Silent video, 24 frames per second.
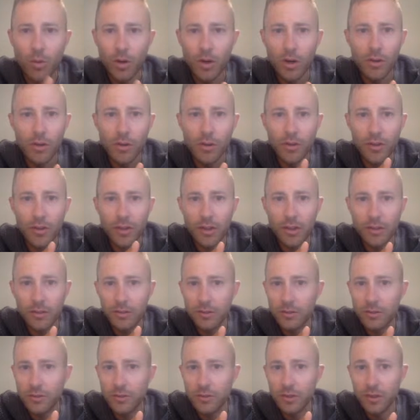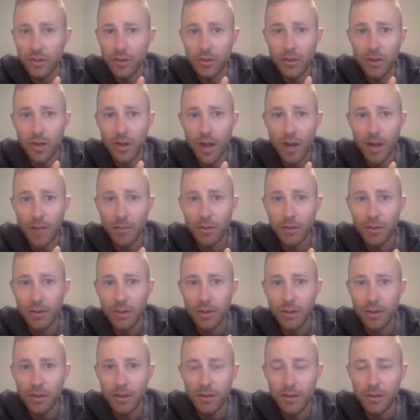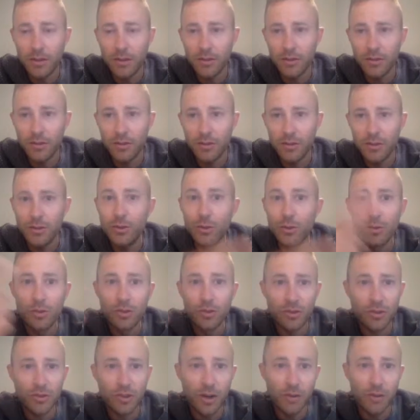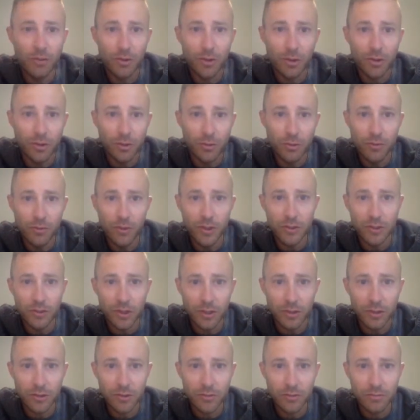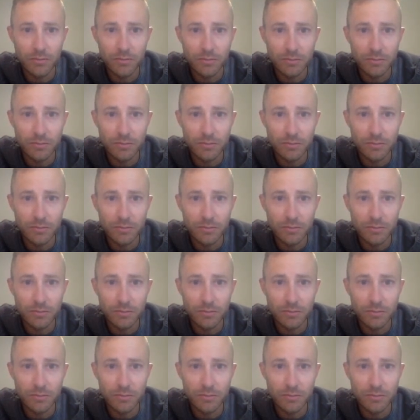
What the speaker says: of the things that could happen is you discovered new physics.